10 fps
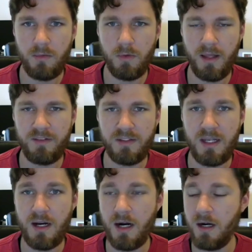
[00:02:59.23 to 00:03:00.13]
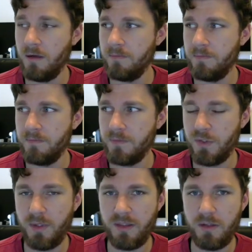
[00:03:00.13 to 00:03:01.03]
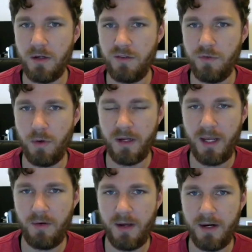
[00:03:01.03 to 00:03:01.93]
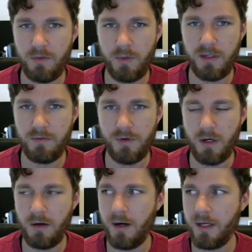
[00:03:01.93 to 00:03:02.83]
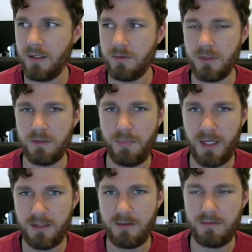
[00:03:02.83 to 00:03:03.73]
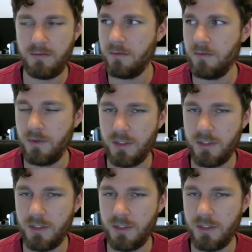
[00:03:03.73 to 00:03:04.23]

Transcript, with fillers: we're left here. So we got 34K right after we convert, right? Because we just paid we